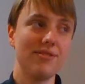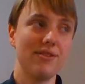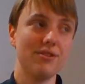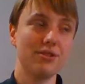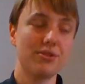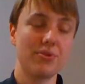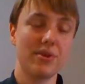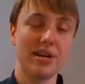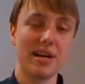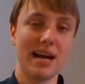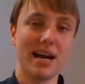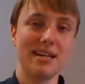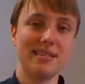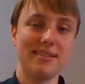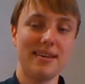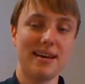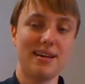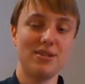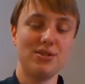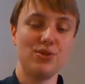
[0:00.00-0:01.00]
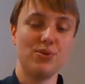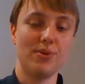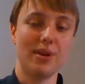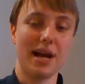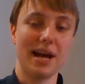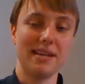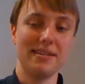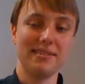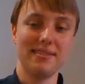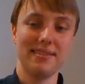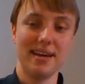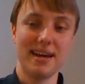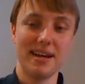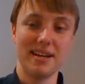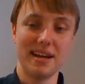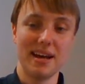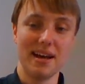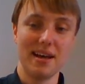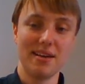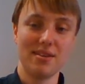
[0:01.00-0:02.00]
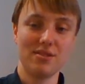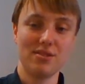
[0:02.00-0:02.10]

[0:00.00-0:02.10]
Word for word: there's three cats and two cats, and